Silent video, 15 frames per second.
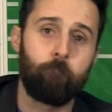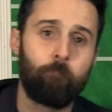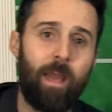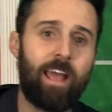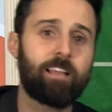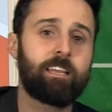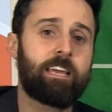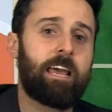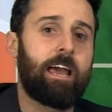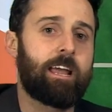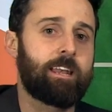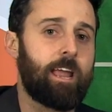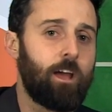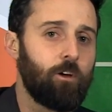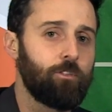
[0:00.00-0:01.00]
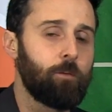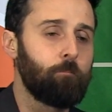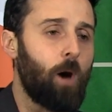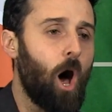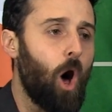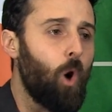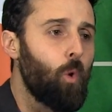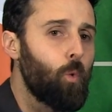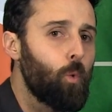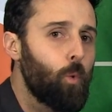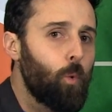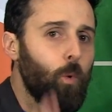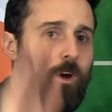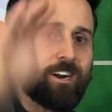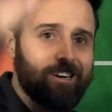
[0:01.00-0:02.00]
Bailey nailed the ball
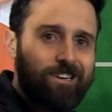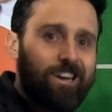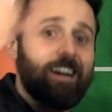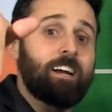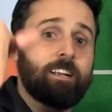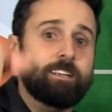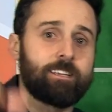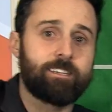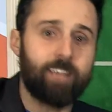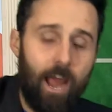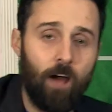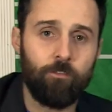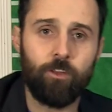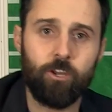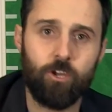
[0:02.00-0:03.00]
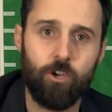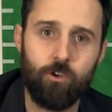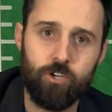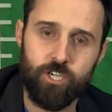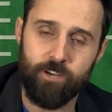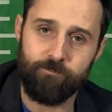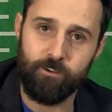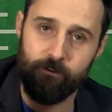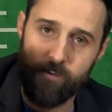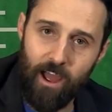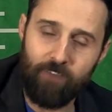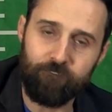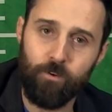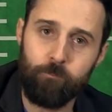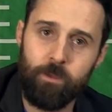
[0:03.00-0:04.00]
down the gooch. If you're
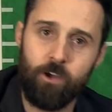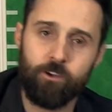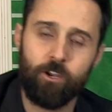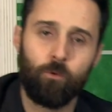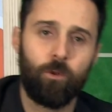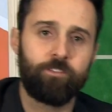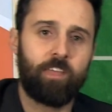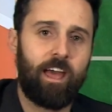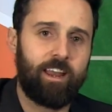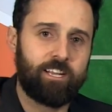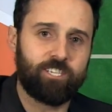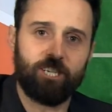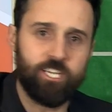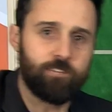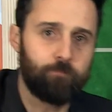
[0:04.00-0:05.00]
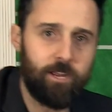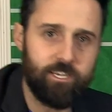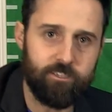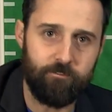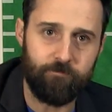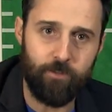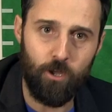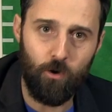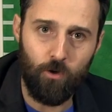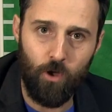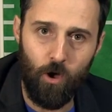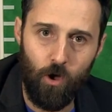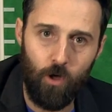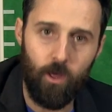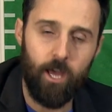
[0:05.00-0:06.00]
not familiar with that, it just means a field
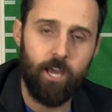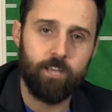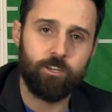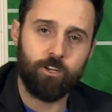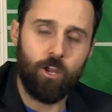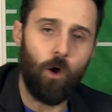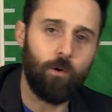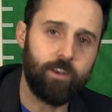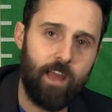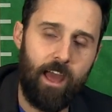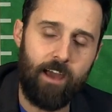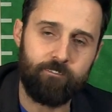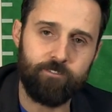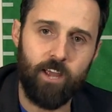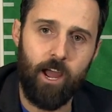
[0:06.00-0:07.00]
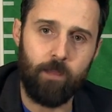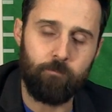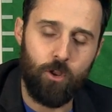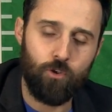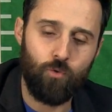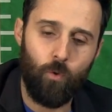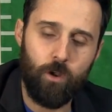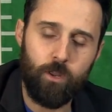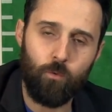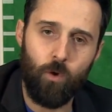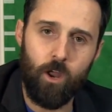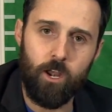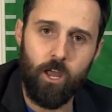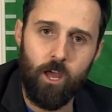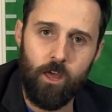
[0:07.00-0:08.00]
goal to go into halftime
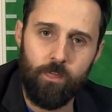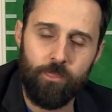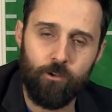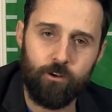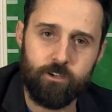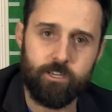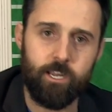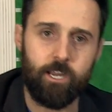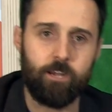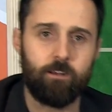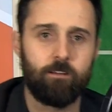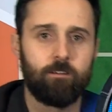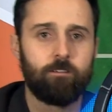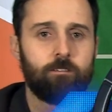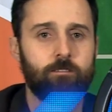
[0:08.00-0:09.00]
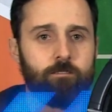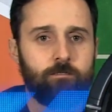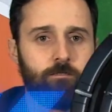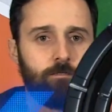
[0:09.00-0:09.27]
21-13.